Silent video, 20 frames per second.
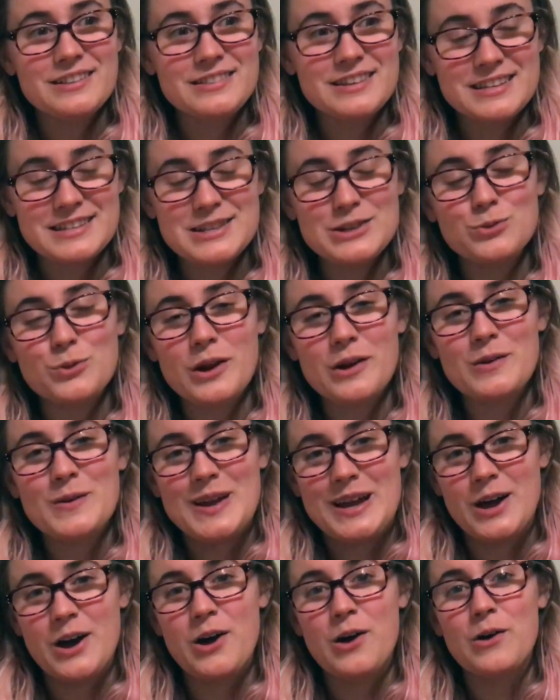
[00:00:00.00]
This is where
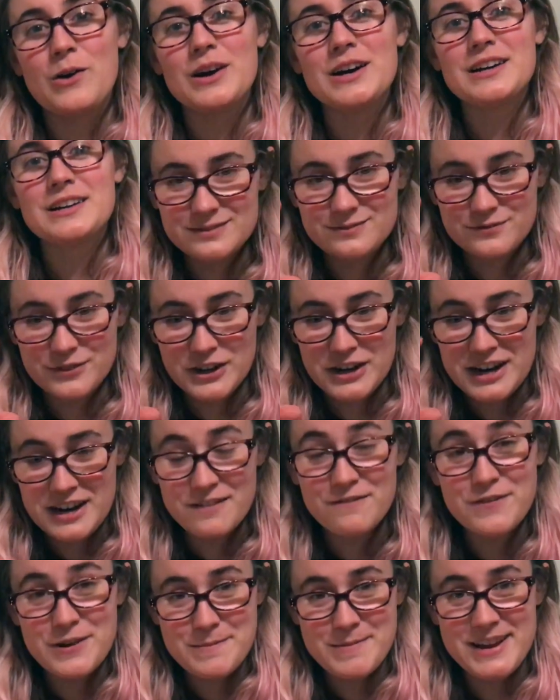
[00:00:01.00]
we go for
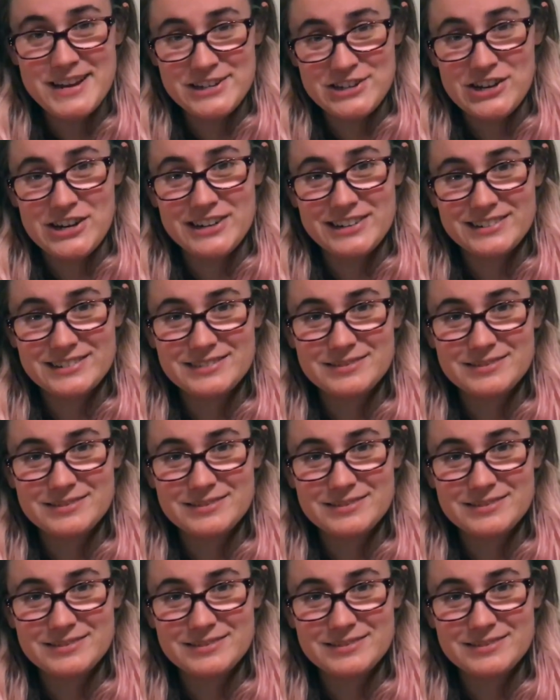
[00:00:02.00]
information.